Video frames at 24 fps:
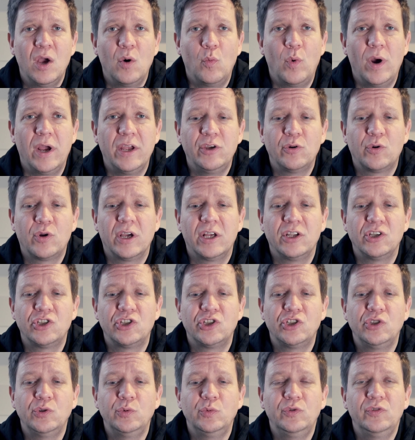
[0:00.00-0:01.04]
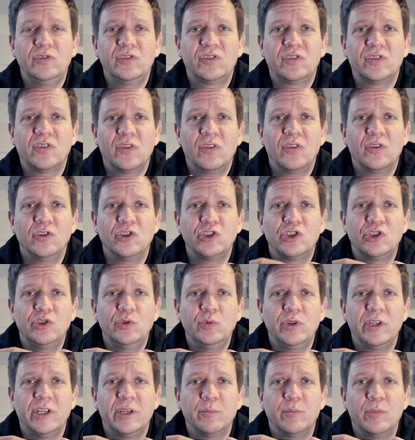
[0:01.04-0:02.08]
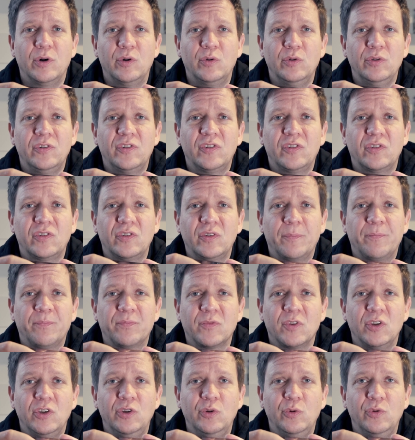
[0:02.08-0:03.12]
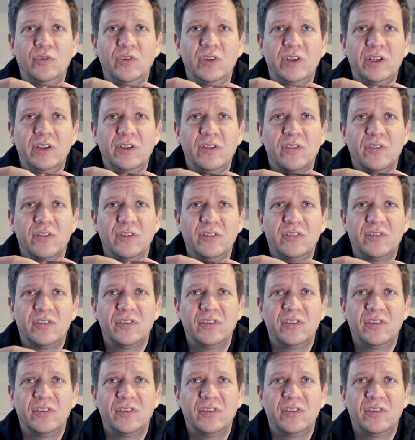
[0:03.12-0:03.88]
where you can choose the shooting modes using this